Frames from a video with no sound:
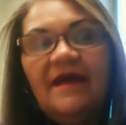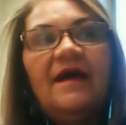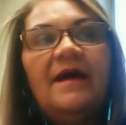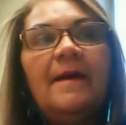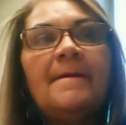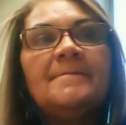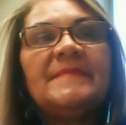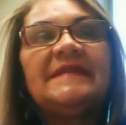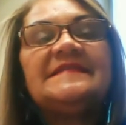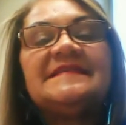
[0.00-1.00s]

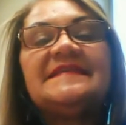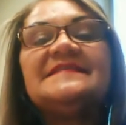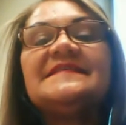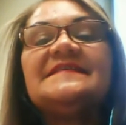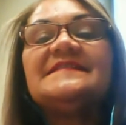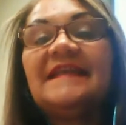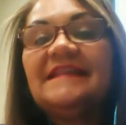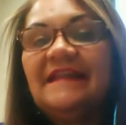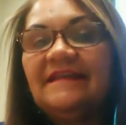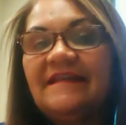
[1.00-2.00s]
But it's easier said
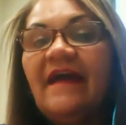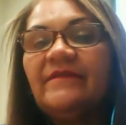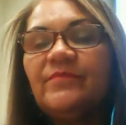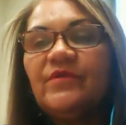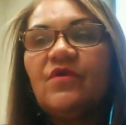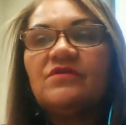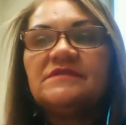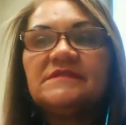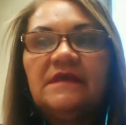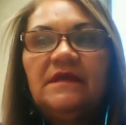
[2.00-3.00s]
than done,
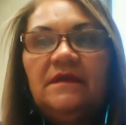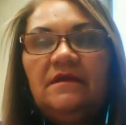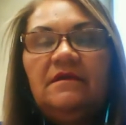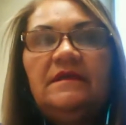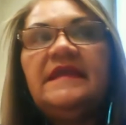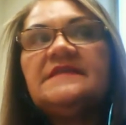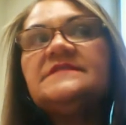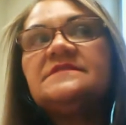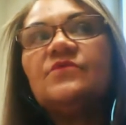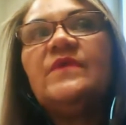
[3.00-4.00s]
because
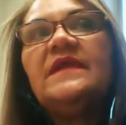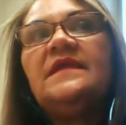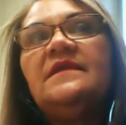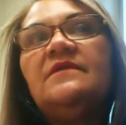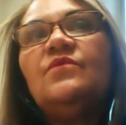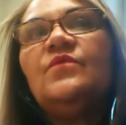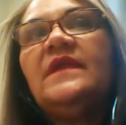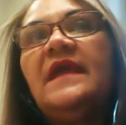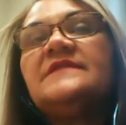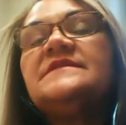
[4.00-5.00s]
yes, we
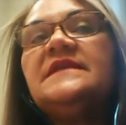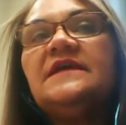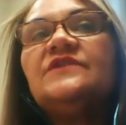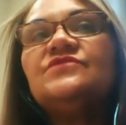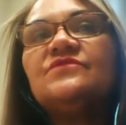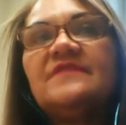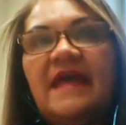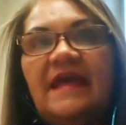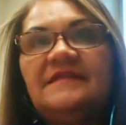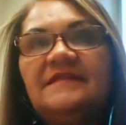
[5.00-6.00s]
adhere to
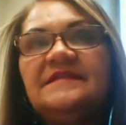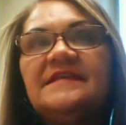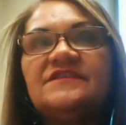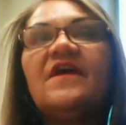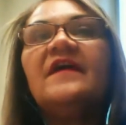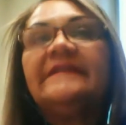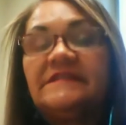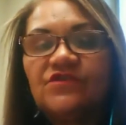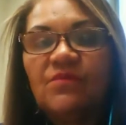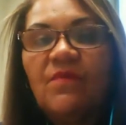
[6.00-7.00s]
that in as far
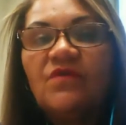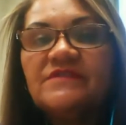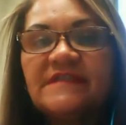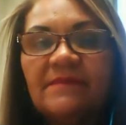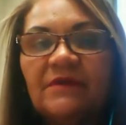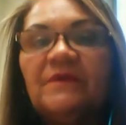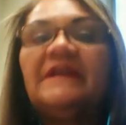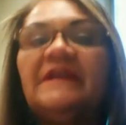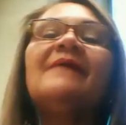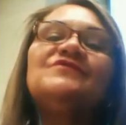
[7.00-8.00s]
as COMOSA, but when
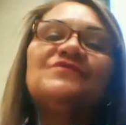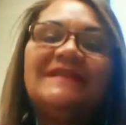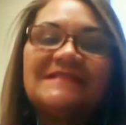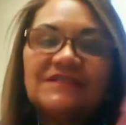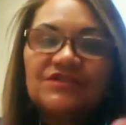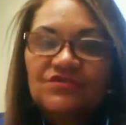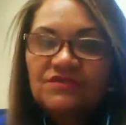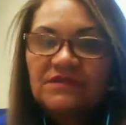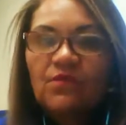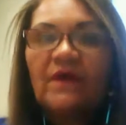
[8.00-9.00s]
it comes to the
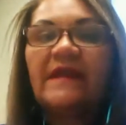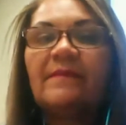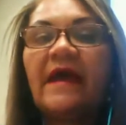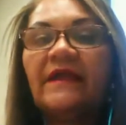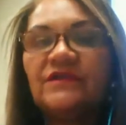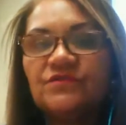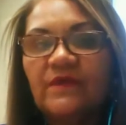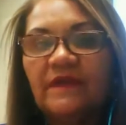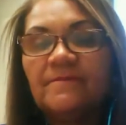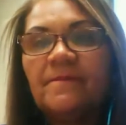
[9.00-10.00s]
institution, what am I doing?